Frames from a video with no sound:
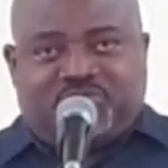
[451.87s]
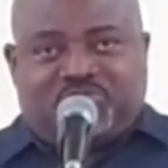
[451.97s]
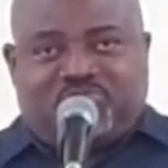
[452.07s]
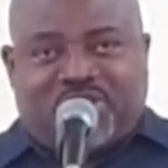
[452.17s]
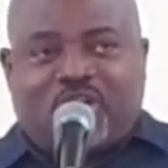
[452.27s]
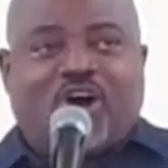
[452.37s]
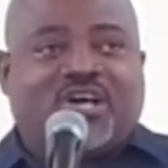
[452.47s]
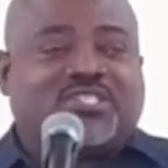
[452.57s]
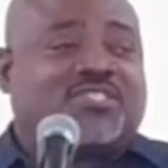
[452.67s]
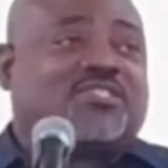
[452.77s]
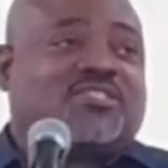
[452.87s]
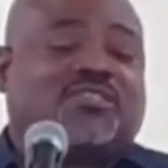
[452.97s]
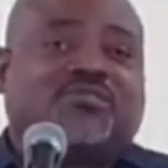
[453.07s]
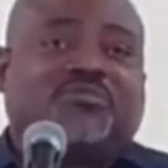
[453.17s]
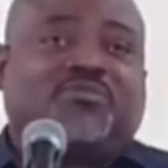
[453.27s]
Because
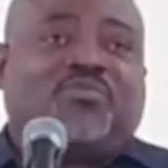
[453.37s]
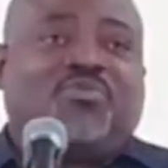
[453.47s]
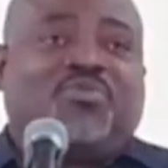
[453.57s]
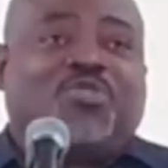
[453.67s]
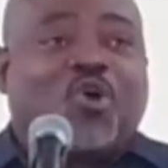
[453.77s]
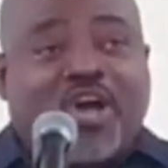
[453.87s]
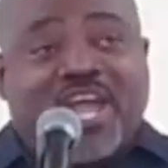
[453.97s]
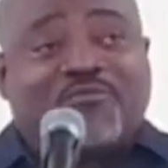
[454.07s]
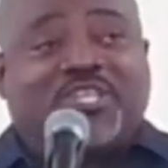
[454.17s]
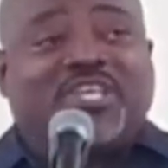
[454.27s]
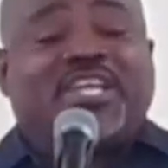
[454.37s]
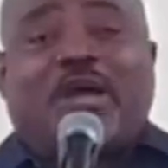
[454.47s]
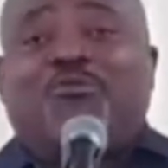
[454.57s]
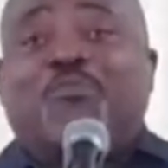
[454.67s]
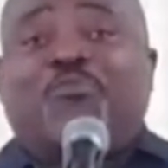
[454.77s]
not everything that
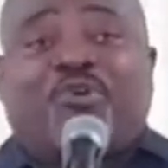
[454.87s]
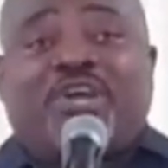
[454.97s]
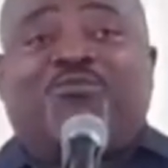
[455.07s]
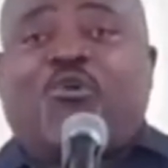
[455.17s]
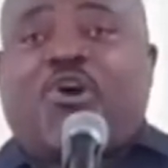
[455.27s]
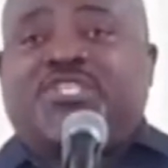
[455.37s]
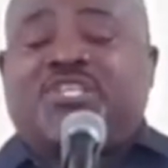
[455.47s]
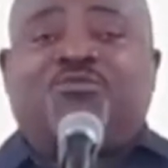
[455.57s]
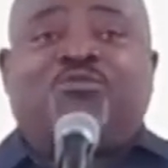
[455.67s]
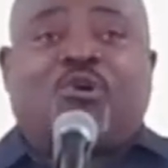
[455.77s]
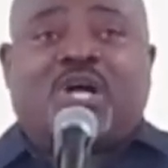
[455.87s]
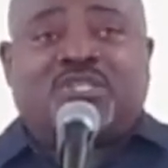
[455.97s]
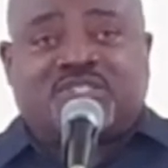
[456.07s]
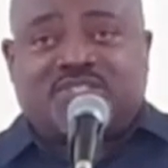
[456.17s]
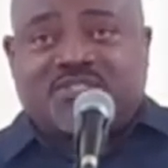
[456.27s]
we pray for is good for
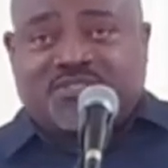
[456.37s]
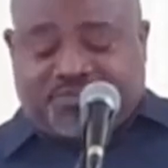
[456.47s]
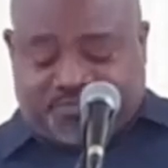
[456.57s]
us.